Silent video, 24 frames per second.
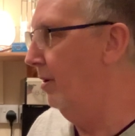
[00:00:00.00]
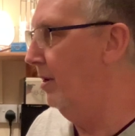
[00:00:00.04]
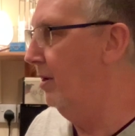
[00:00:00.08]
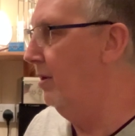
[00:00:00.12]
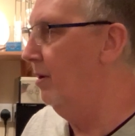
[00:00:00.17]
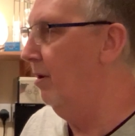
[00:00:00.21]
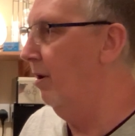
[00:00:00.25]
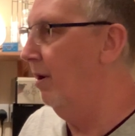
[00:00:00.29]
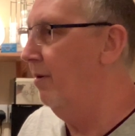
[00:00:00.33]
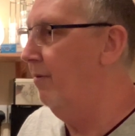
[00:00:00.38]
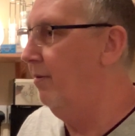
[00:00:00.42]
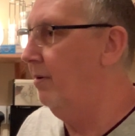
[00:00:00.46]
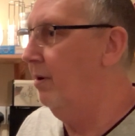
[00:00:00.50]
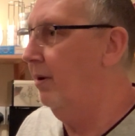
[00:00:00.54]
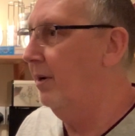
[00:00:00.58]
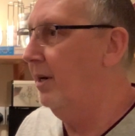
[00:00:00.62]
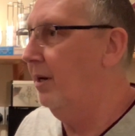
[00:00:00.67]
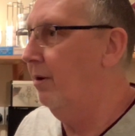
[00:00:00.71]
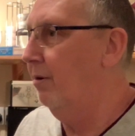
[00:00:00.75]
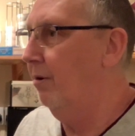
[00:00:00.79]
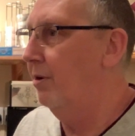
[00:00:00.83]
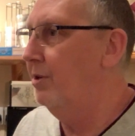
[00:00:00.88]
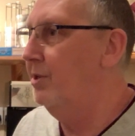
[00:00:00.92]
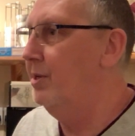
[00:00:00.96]
I
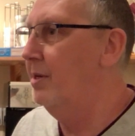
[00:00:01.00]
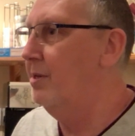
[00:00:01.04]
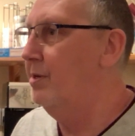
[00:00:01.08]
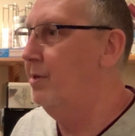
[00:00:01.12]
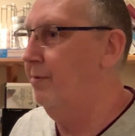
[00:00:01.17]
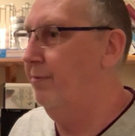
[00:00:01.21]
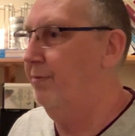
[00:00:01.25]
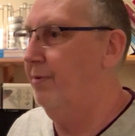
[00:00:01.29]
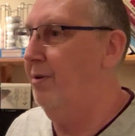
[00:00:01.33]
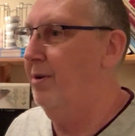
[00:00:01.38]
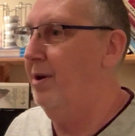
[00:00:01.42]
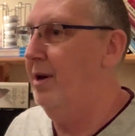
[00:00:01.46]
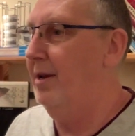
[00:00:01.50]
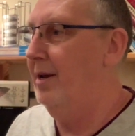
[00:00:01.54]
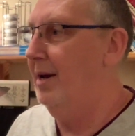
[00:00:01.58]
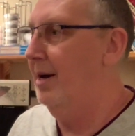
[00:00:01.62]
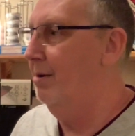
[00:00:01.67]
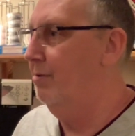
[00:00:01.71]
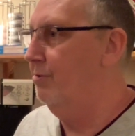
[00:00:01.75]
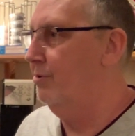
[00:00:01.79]
can identify it now.